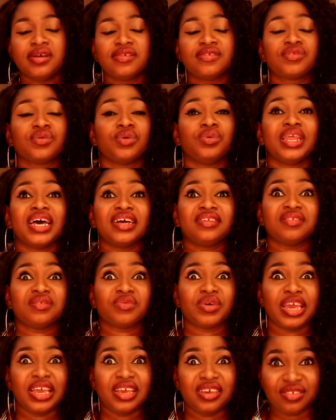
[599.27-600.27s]
So that
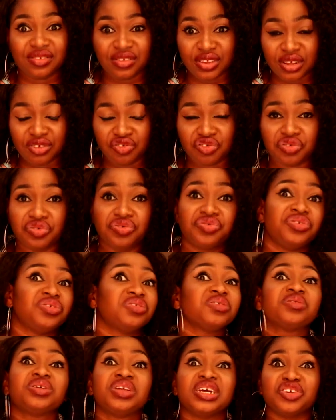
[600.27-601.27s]
is where it's dangerous. You're
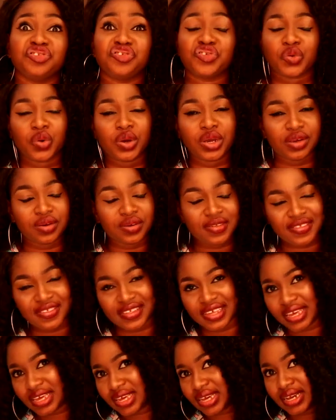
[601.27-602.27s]
not going to enjoy your
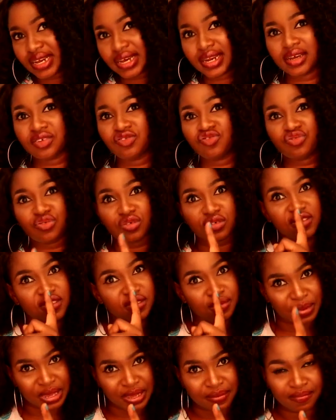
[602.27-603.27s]
stay in Ghana.
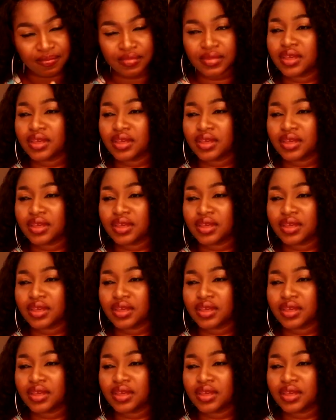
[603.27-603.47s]
Trust me.